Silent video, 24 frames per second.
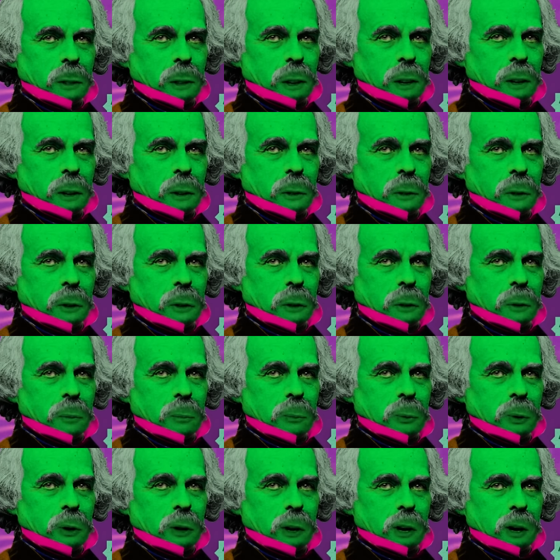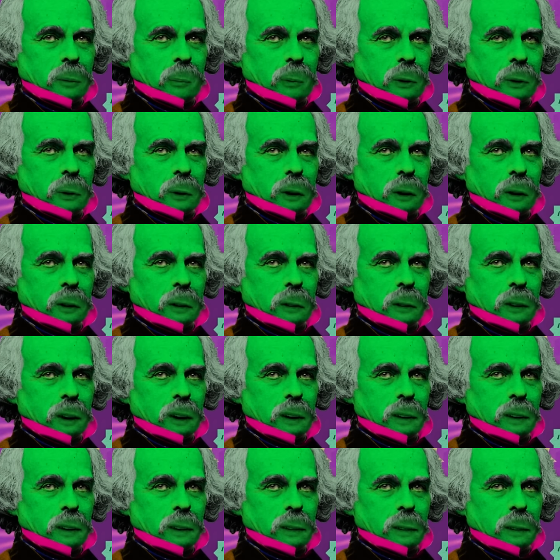cities to spring up
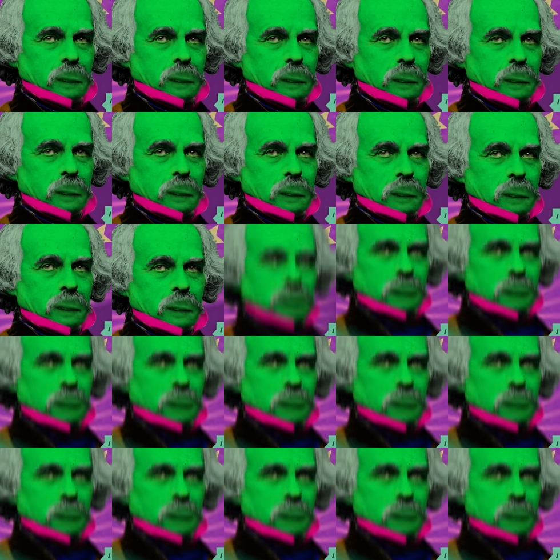alongside it. That's such a